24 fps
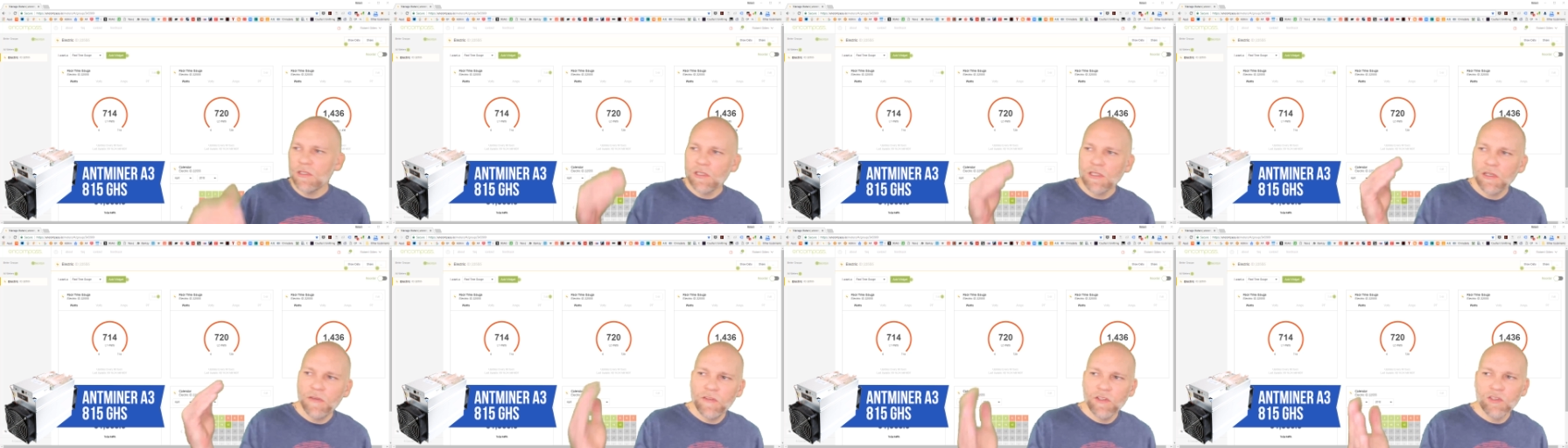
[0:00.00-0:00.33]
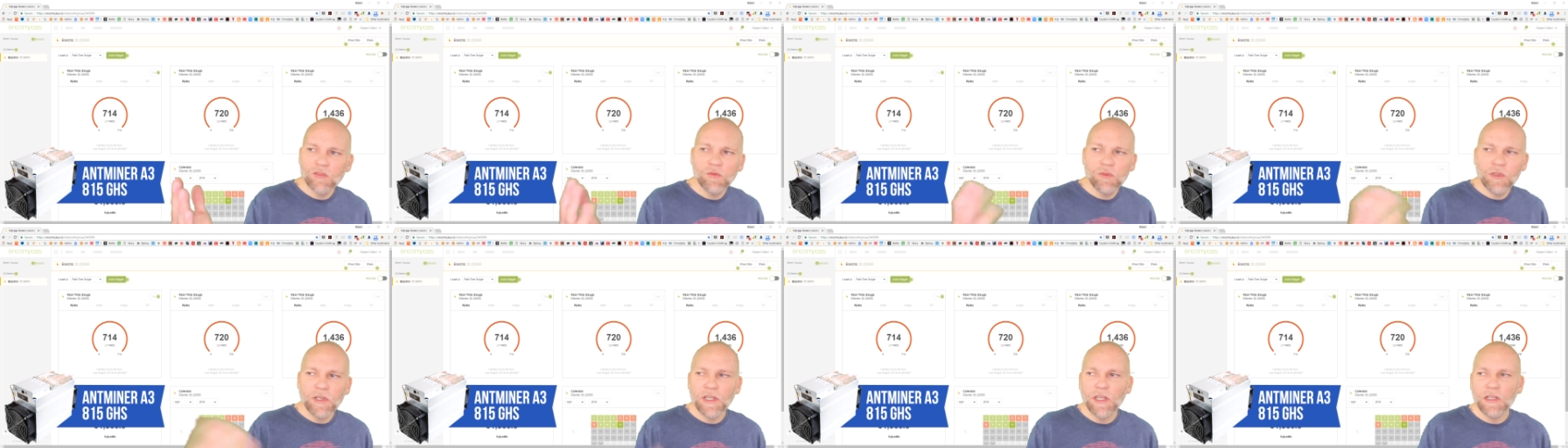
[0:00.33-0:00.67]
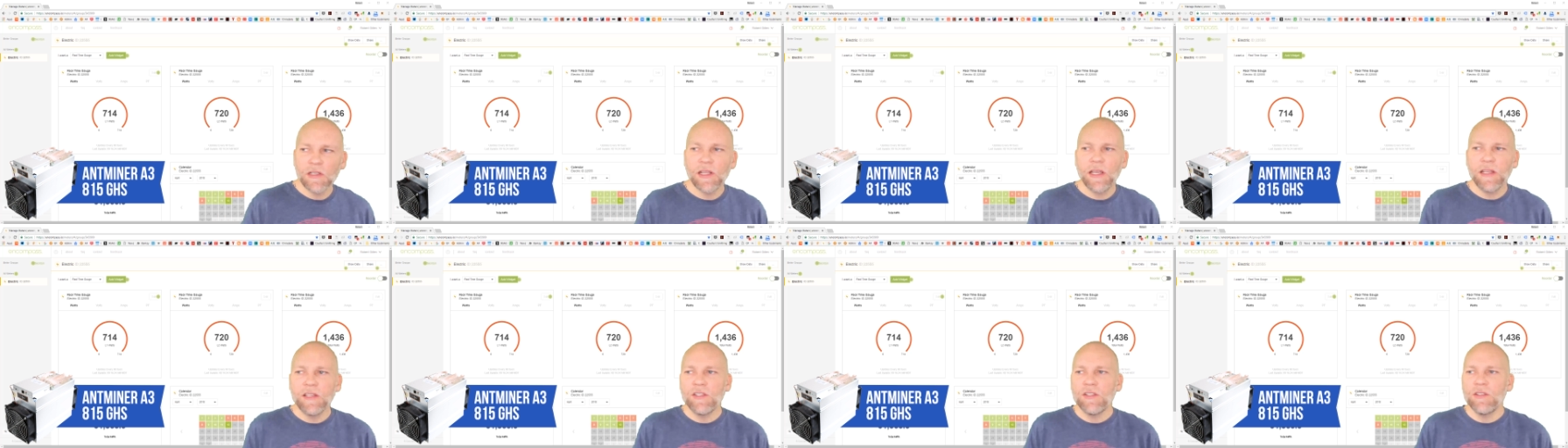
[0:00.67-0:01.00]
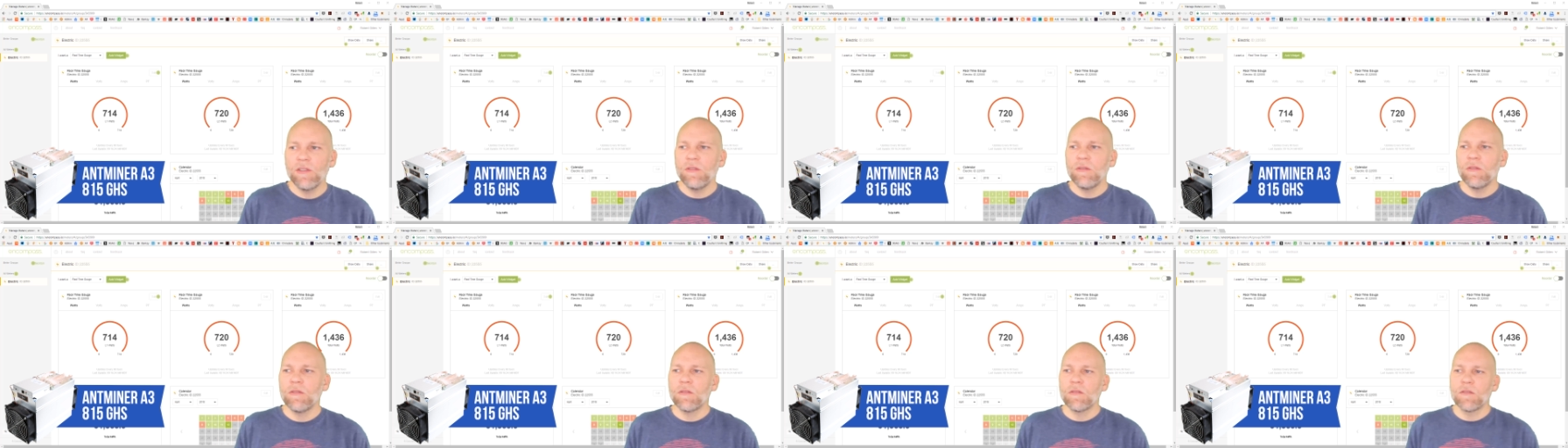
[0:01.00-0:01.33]
720 on line
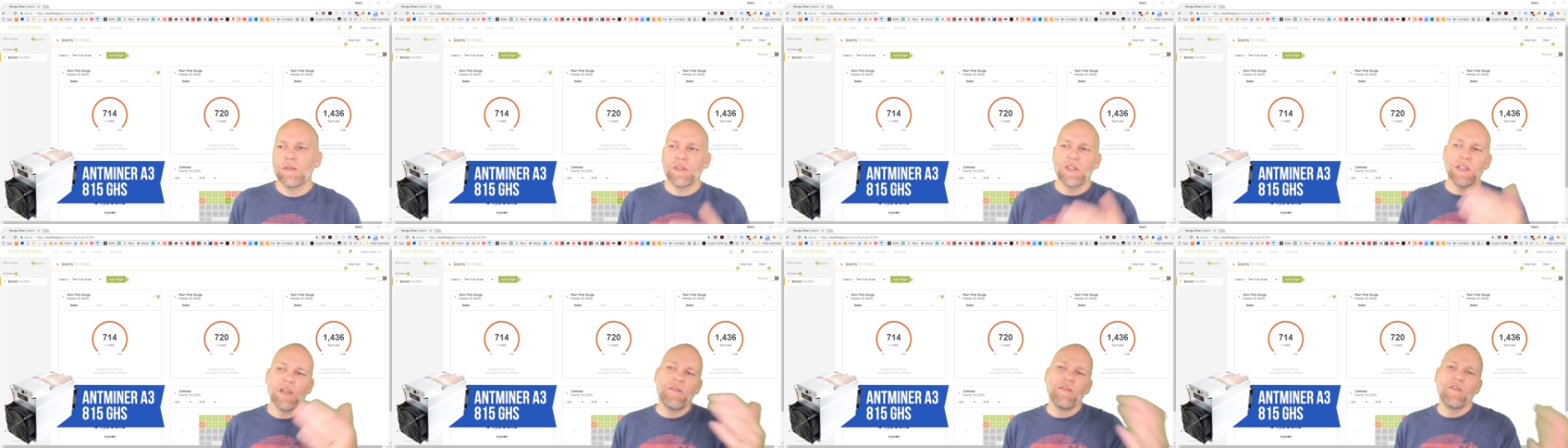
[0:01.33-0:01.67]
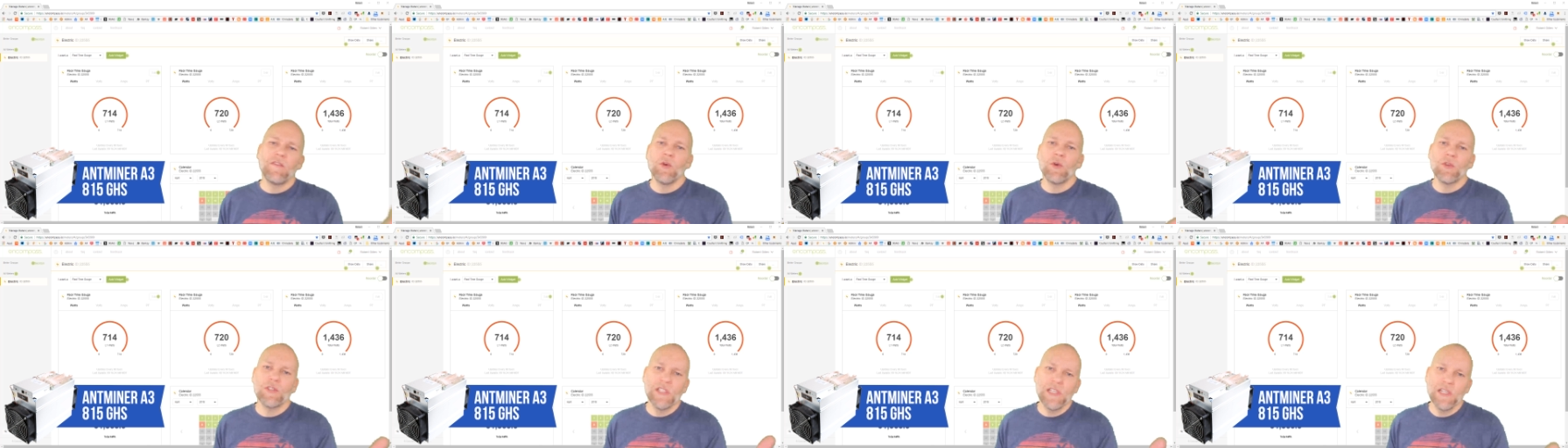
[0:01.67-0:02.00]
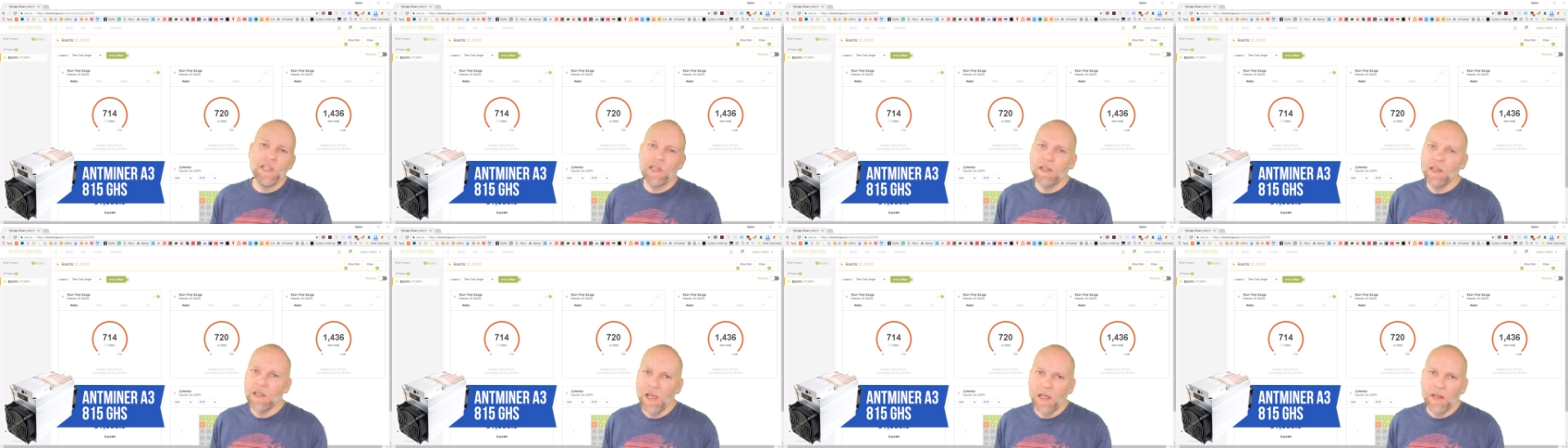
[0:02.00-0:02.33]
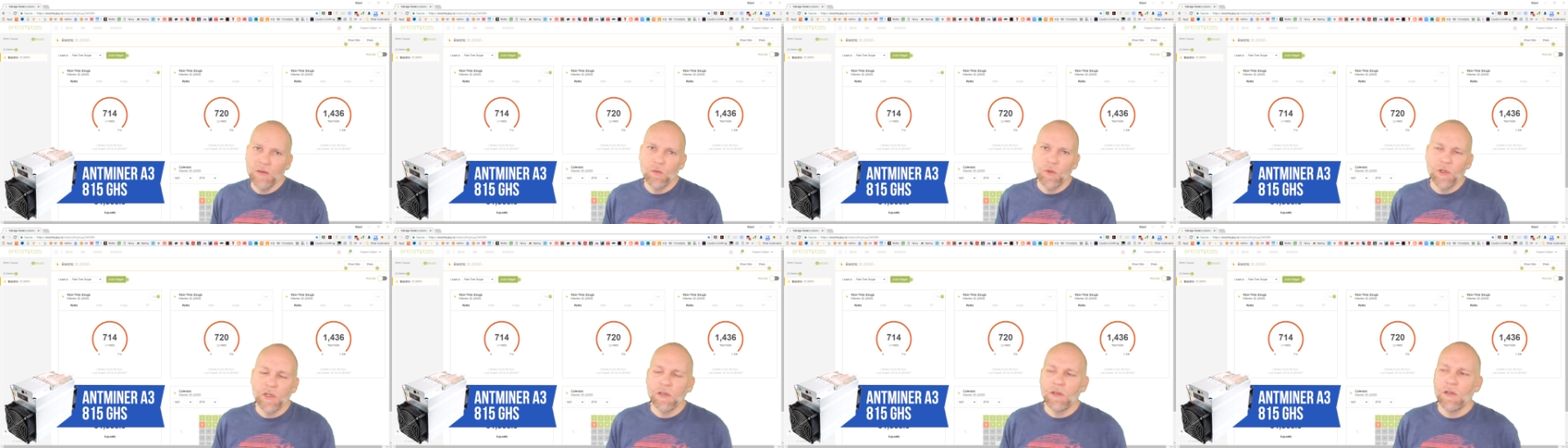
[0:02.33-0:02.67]
2, or 714 on
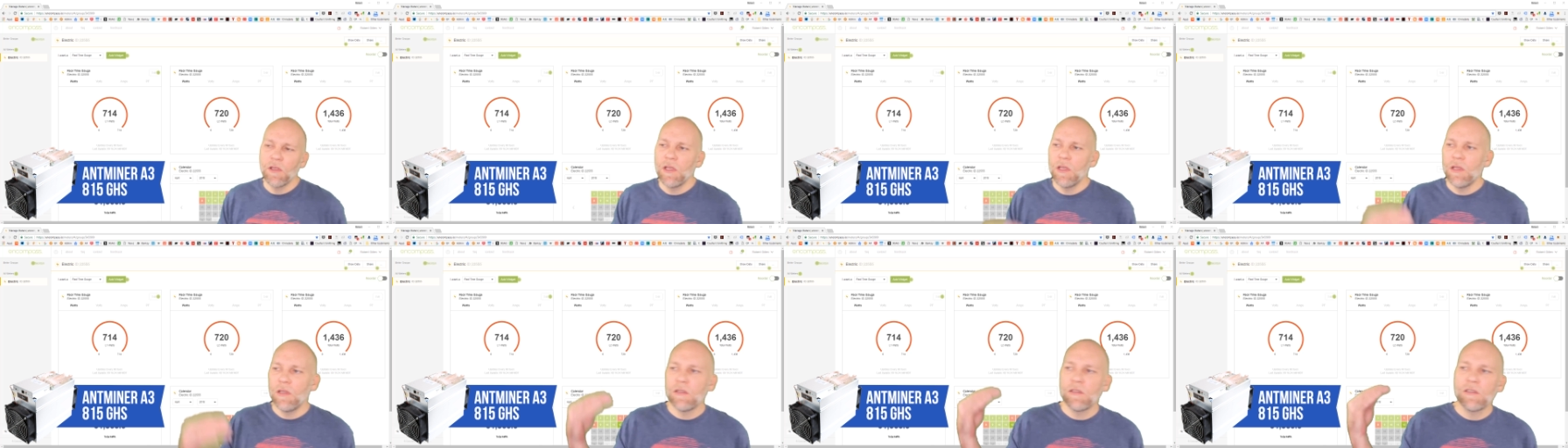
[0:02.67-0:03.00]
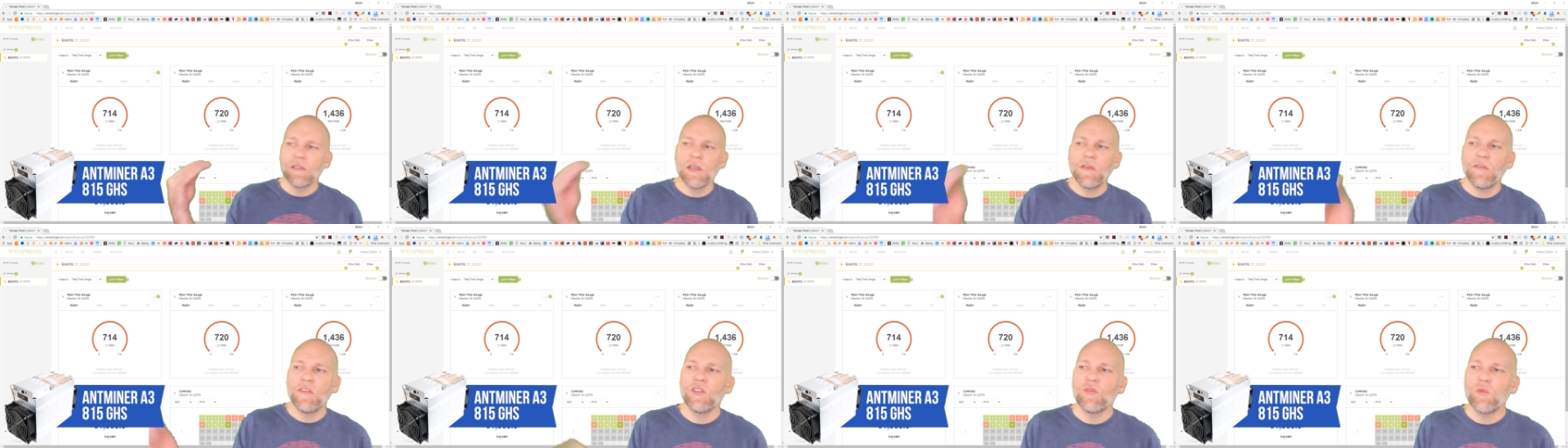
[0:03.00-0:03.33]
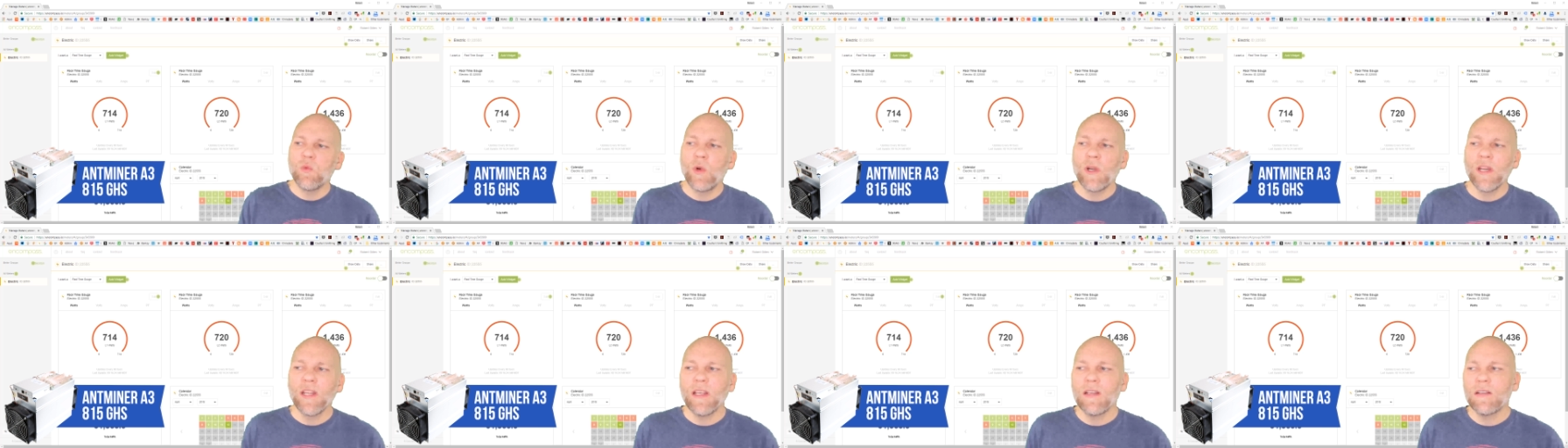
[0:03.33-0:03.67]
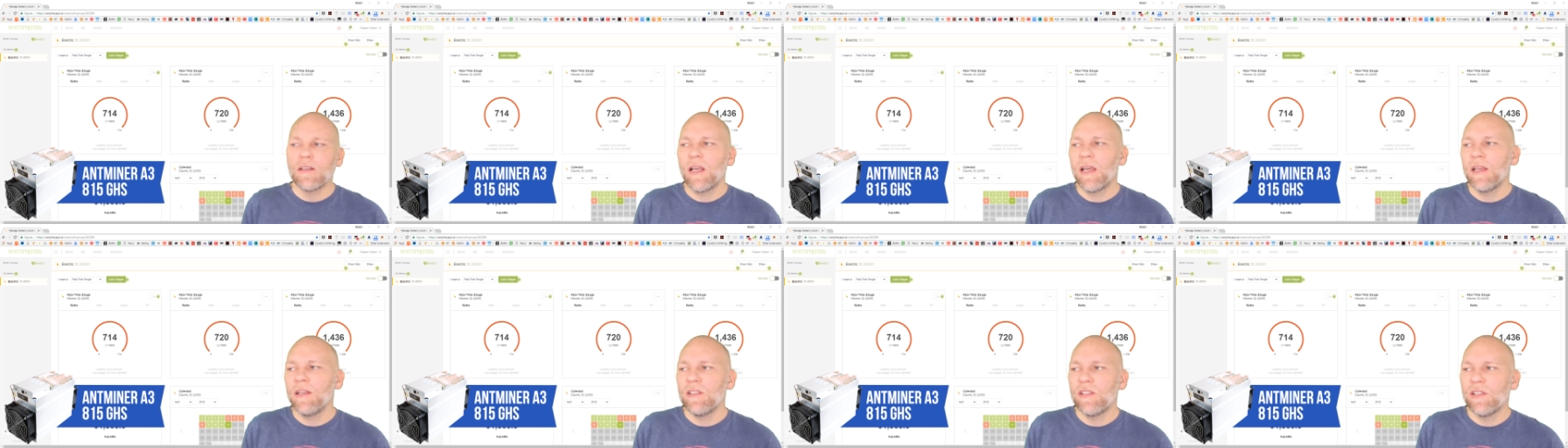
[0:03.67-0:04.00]
line 1, 720 on
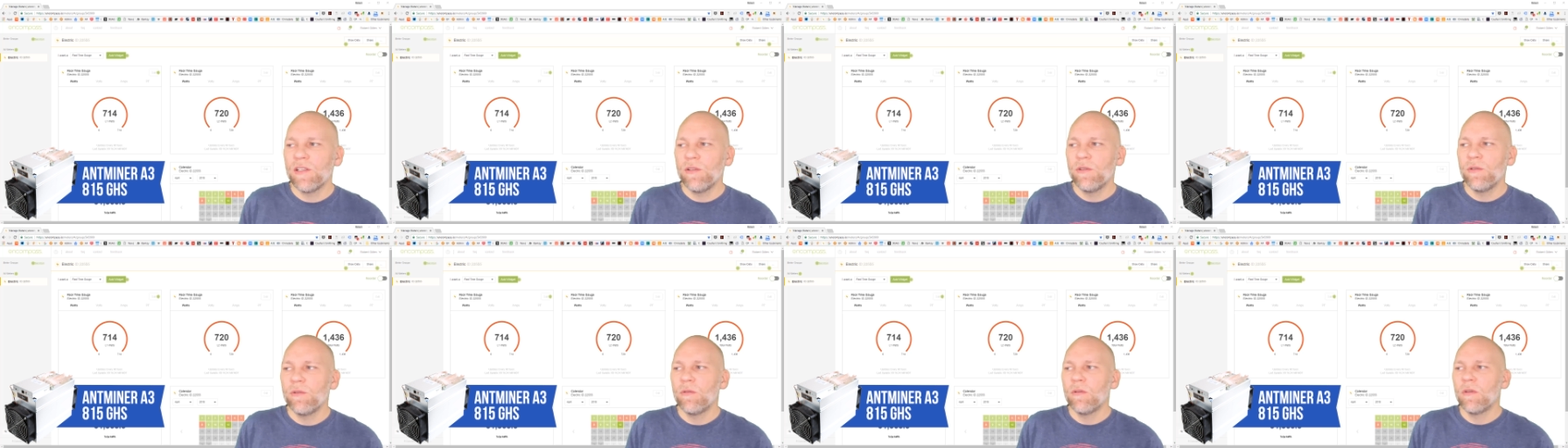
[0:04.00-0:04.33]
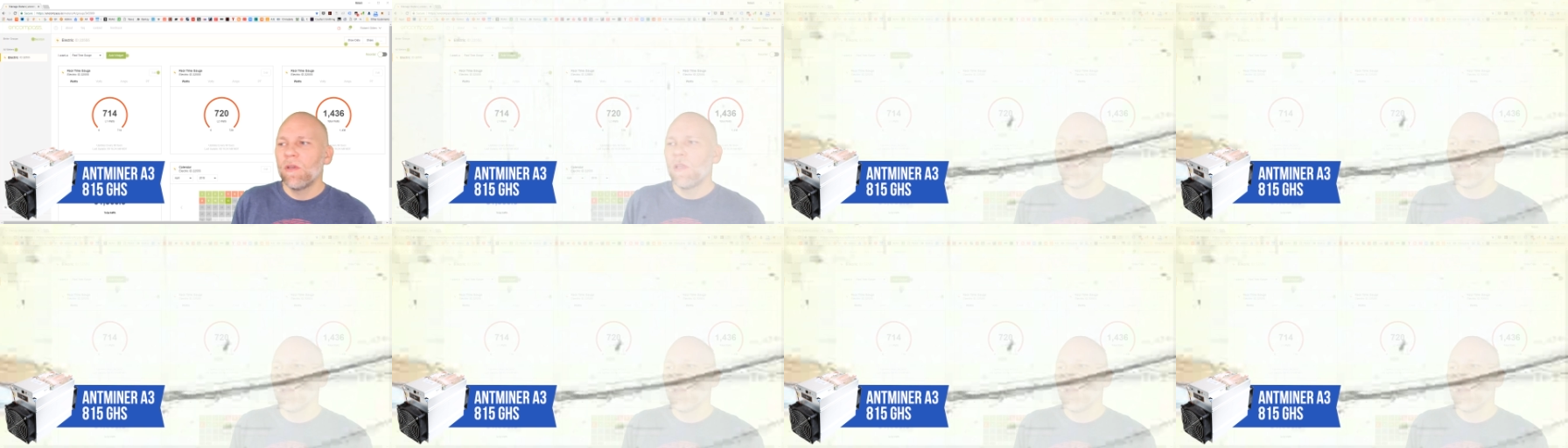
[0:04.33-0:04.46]
line 2.